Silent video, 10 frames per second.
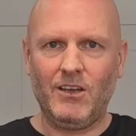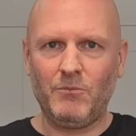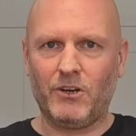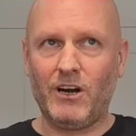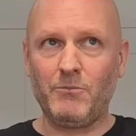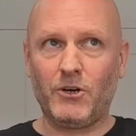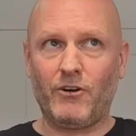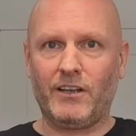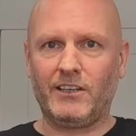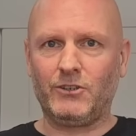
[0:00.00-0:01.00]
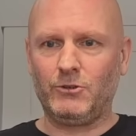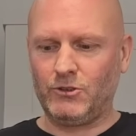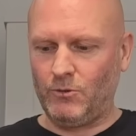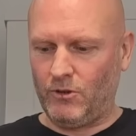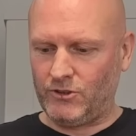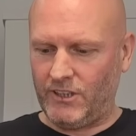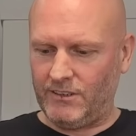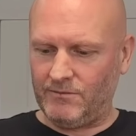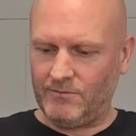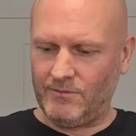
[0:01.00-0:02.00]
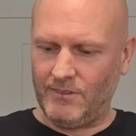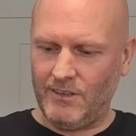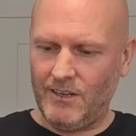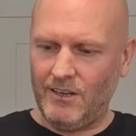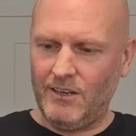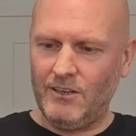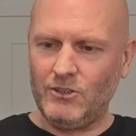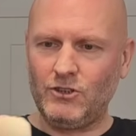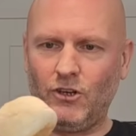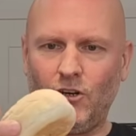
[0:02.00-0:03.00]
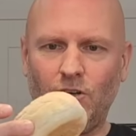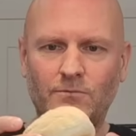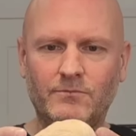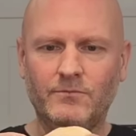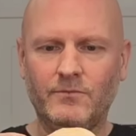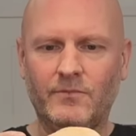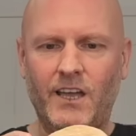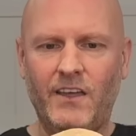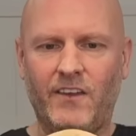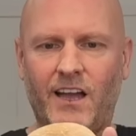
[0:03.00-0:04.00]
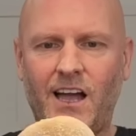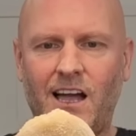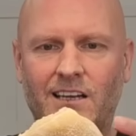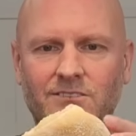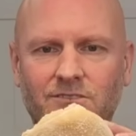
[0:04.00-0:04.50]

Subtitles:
My grandma and granddad used to watch it. So, there they are.